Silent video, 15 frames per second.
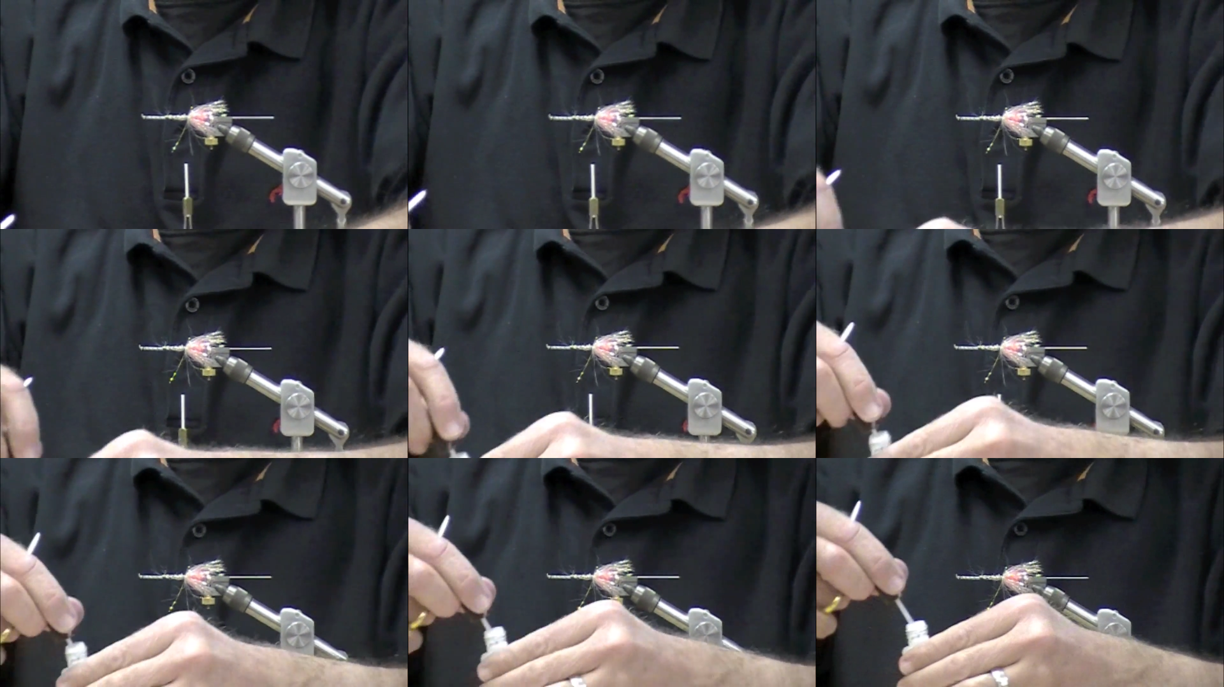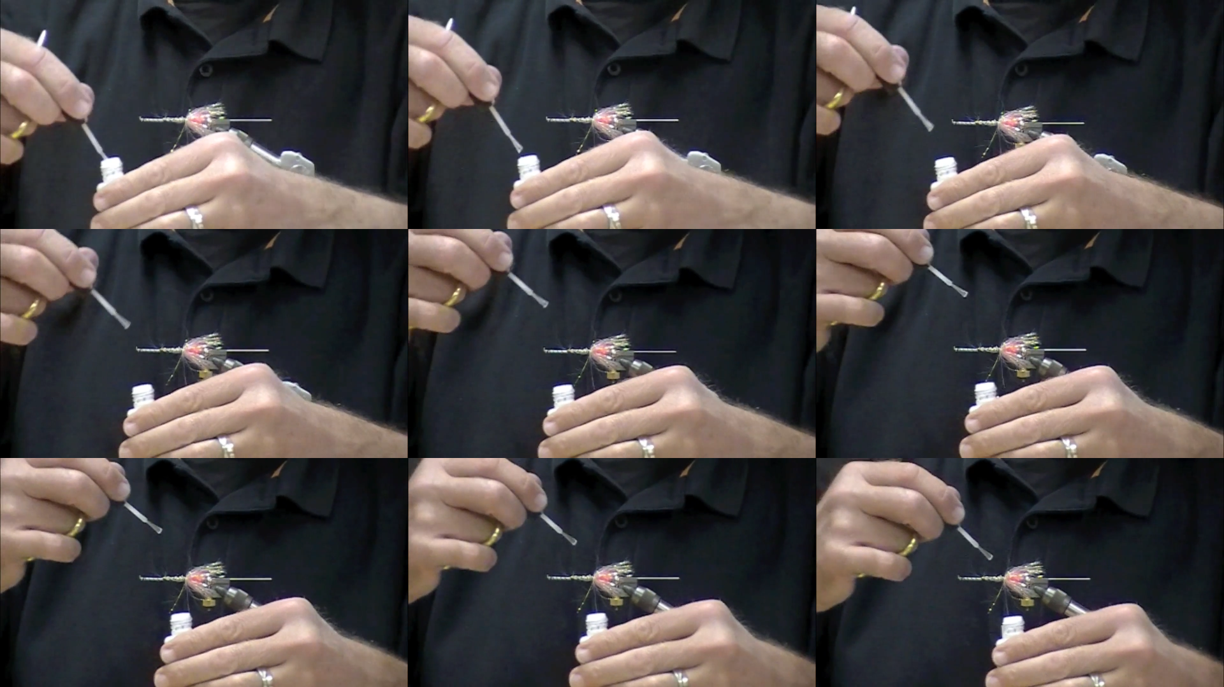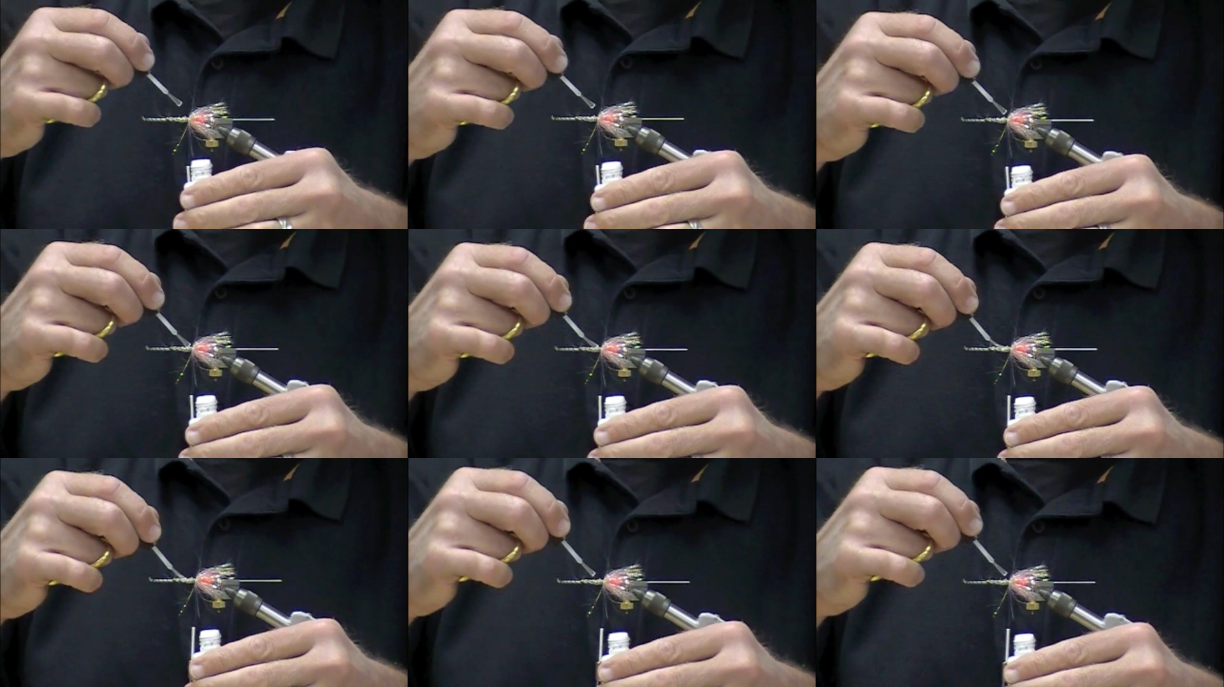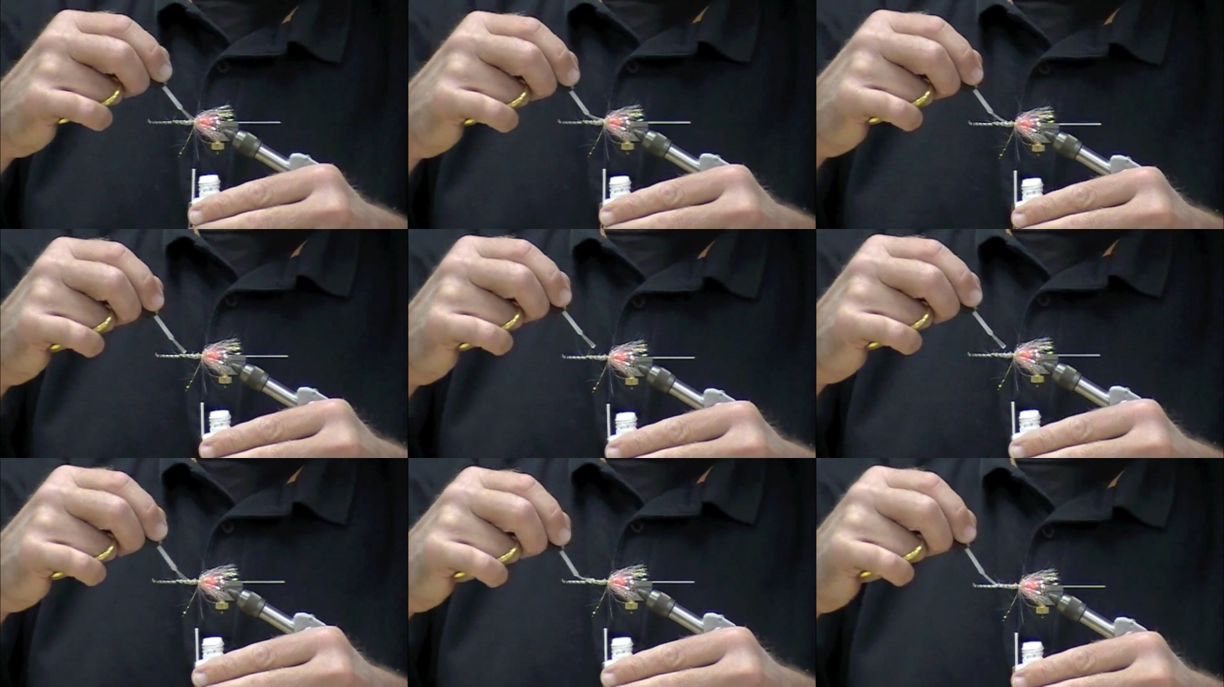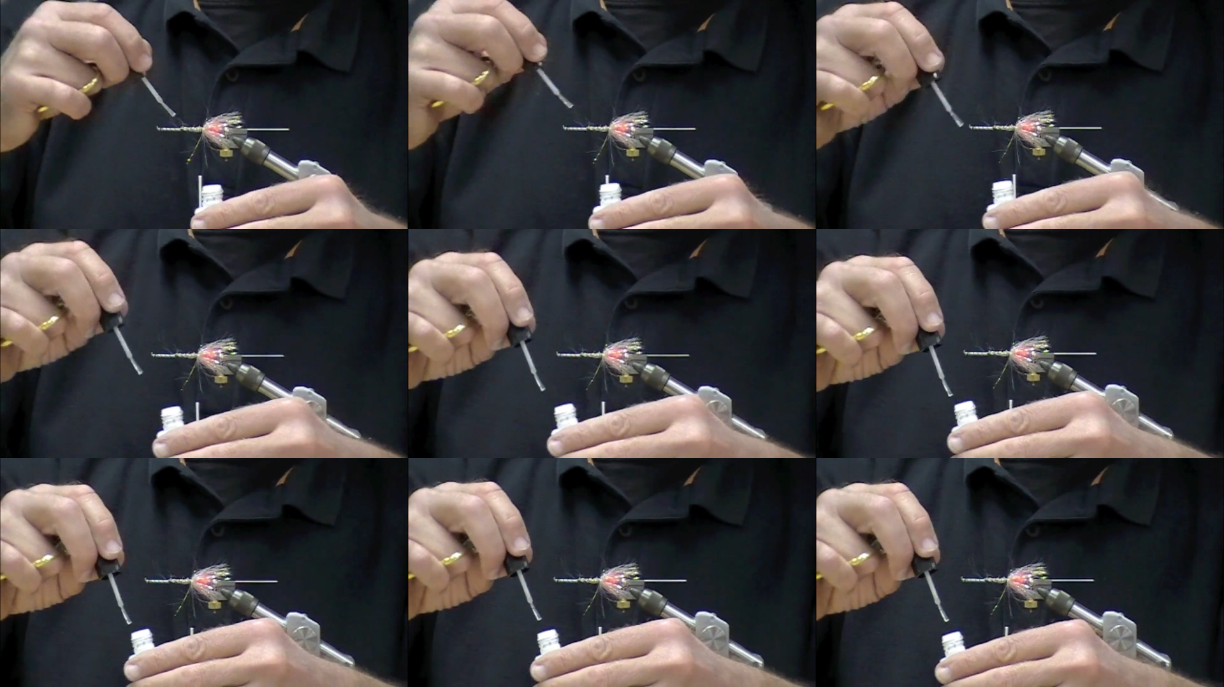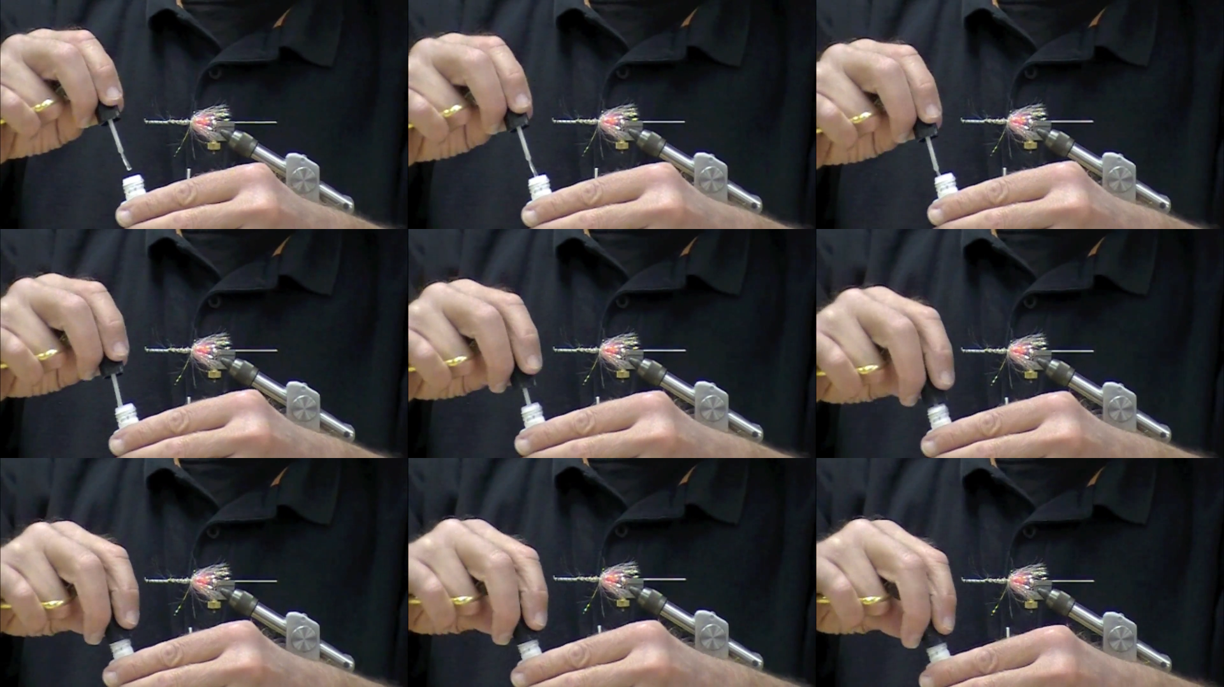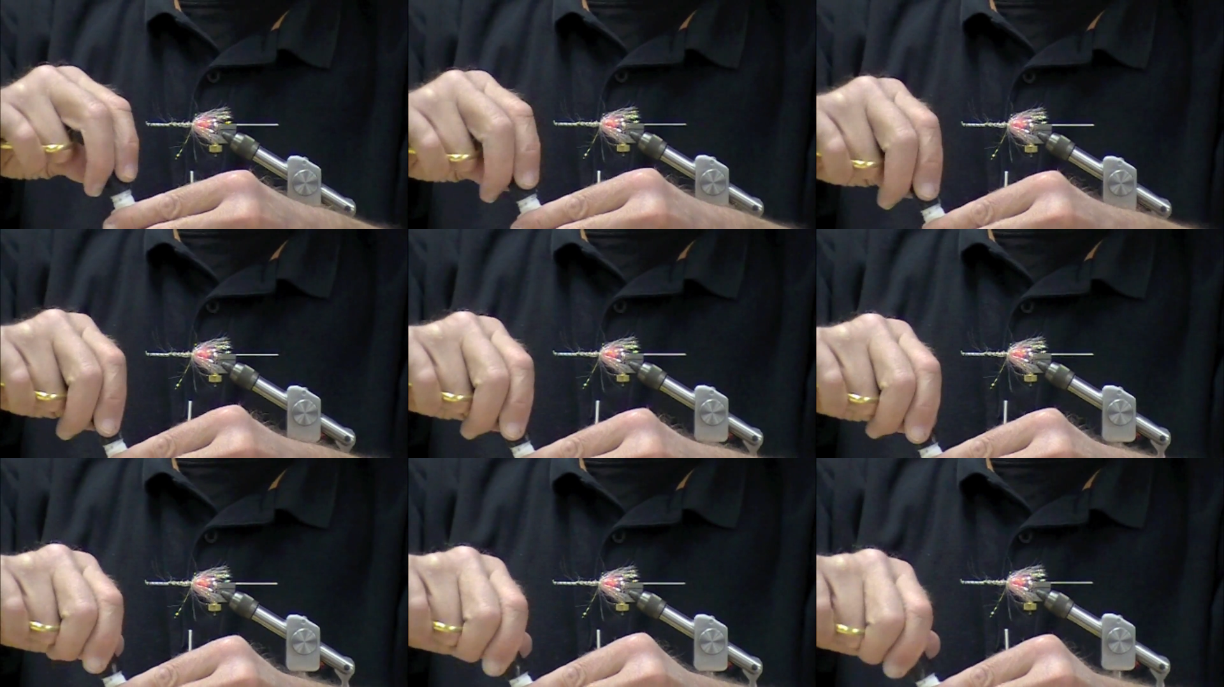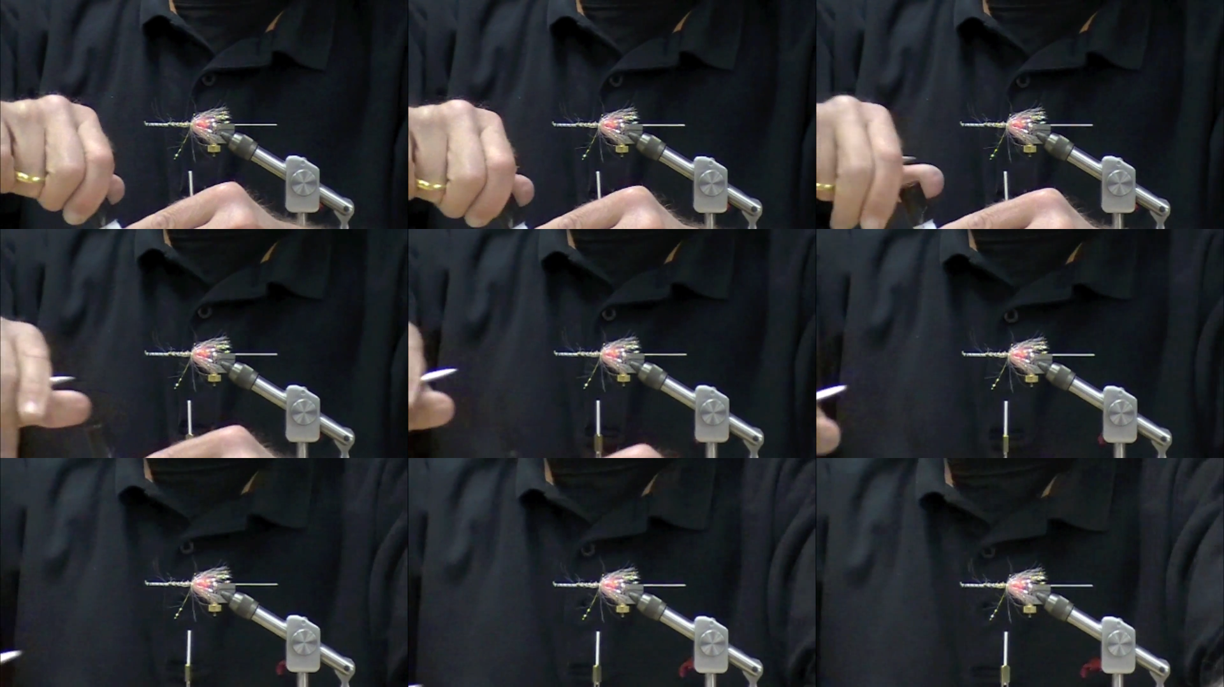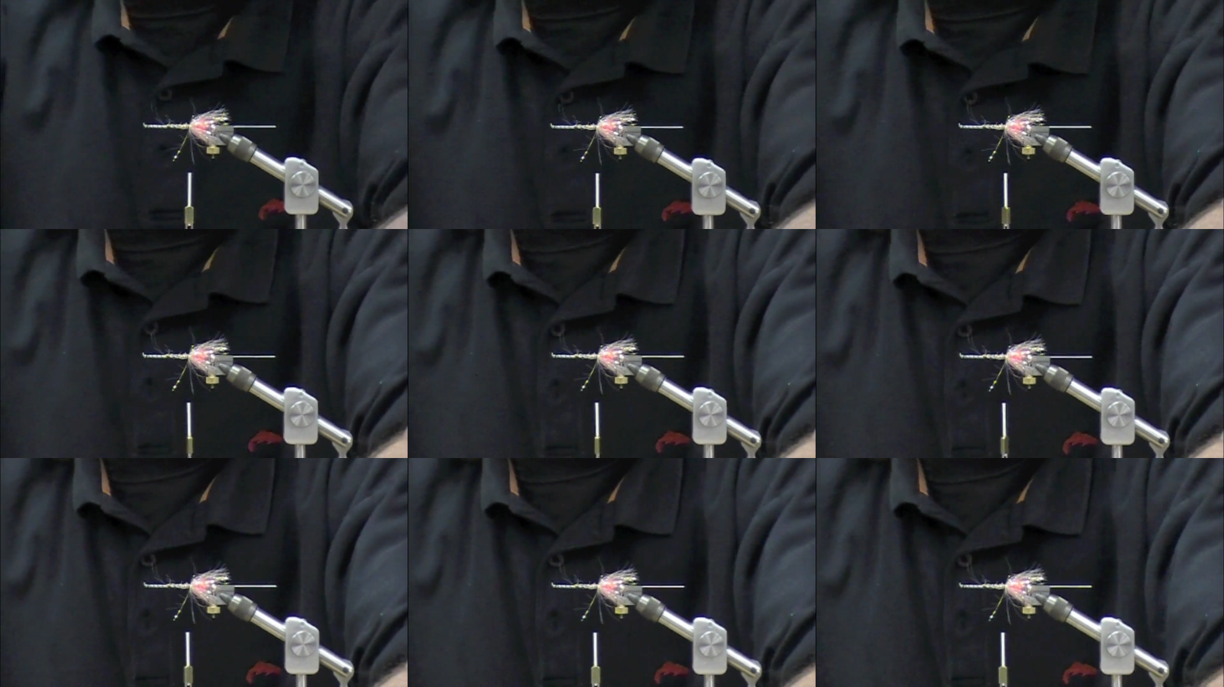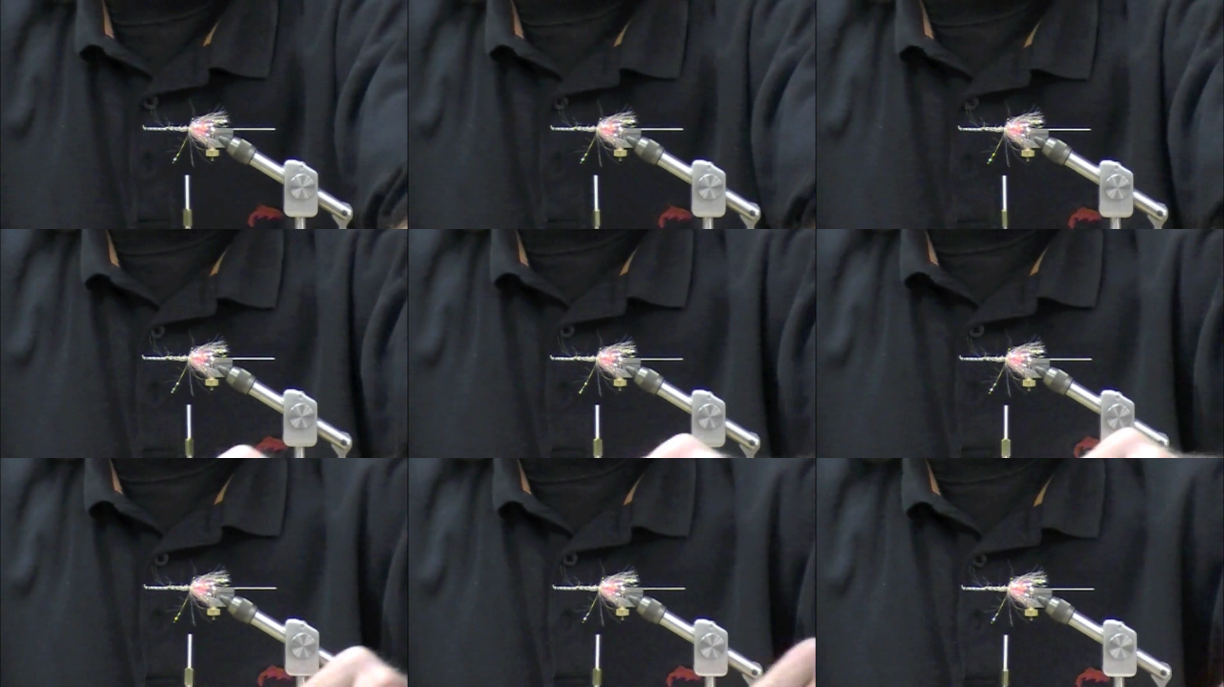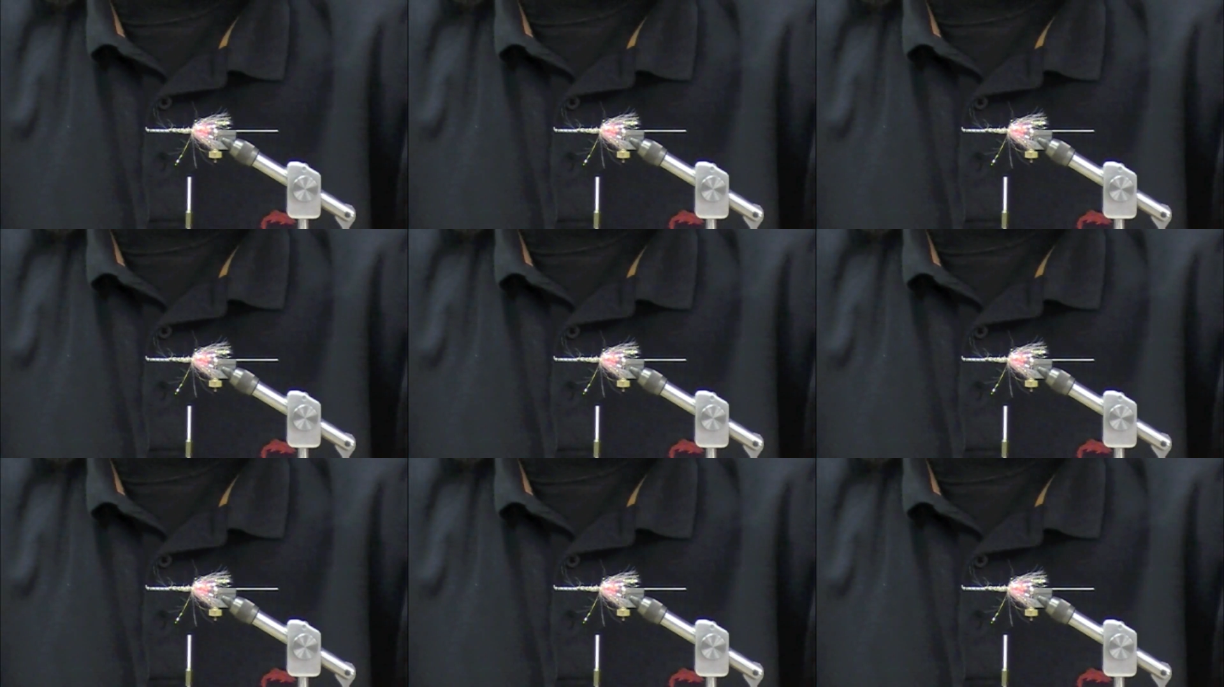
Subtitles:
Nobody's mouth can be seen.